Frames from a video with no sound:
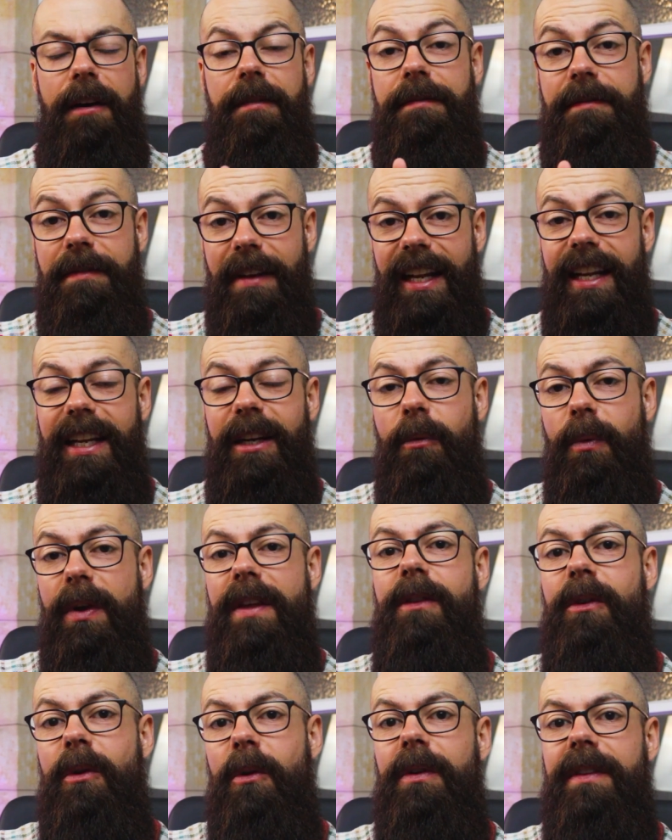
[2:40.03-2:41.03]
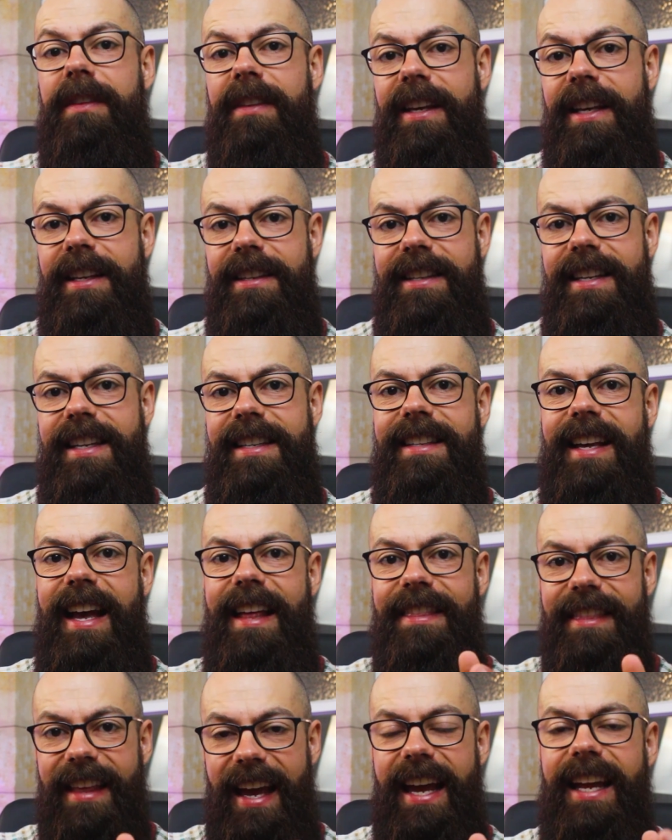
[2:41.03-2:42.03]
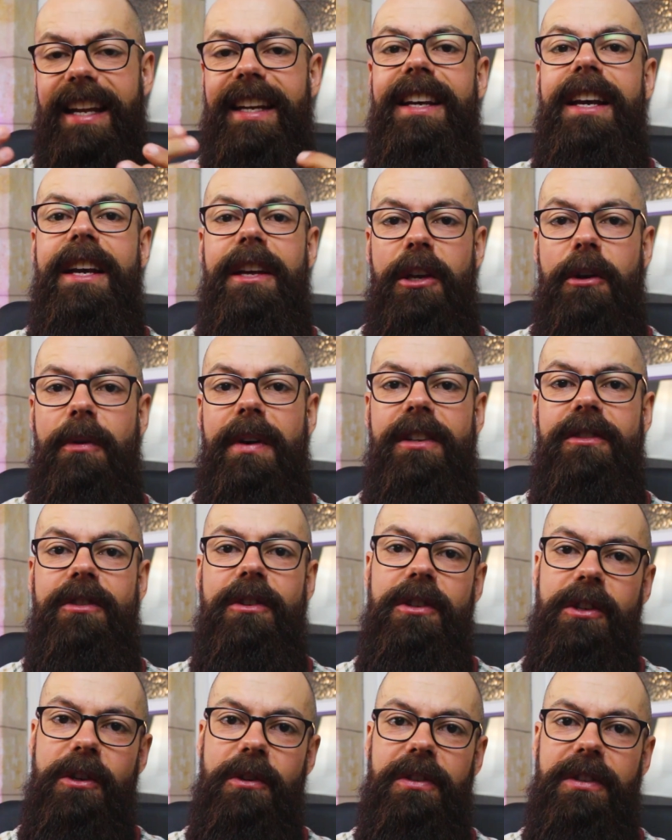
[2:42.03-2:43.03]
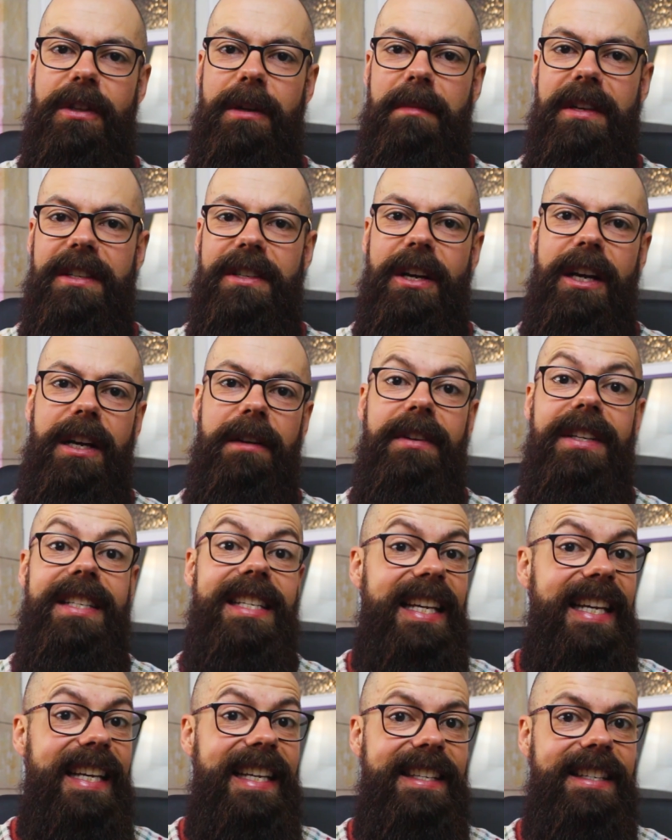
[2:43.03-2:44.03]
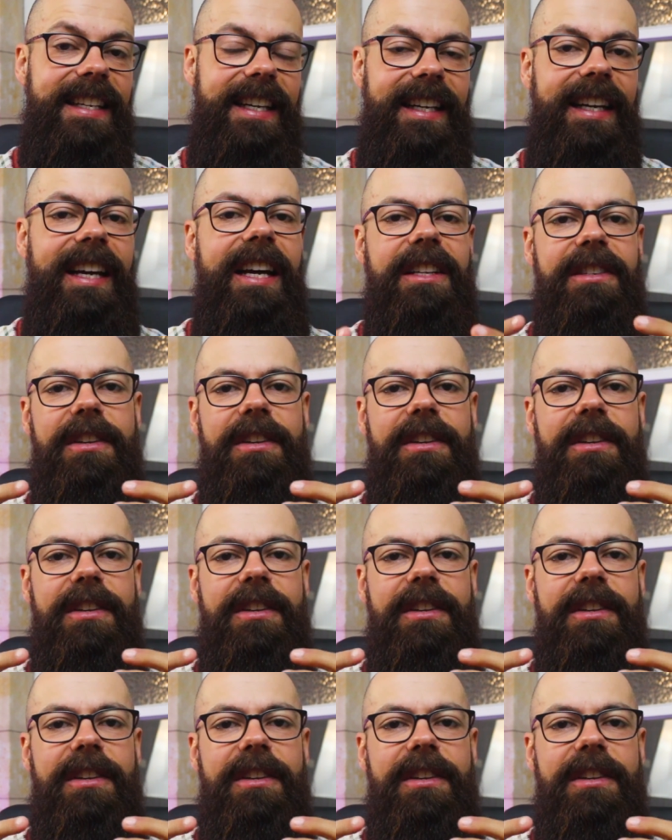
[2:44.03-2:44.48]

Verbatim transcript: filling with your thesis, and then you introduce them as kind of a teaser